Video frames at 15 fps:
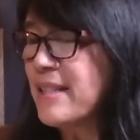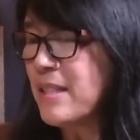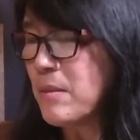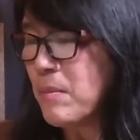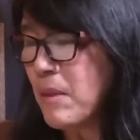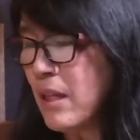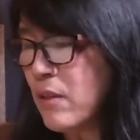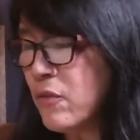
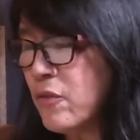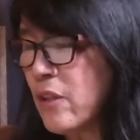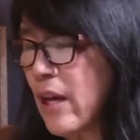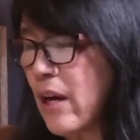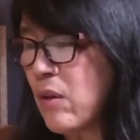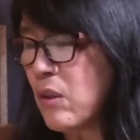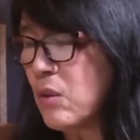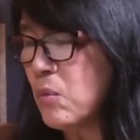As the
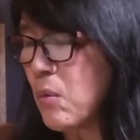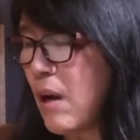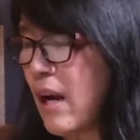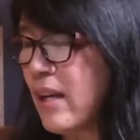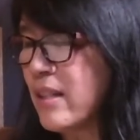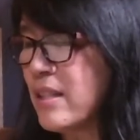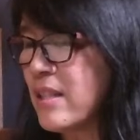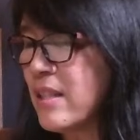Mayflower
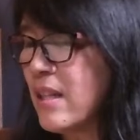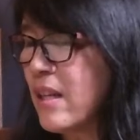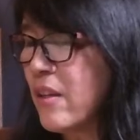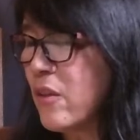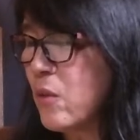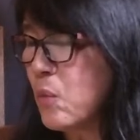rocked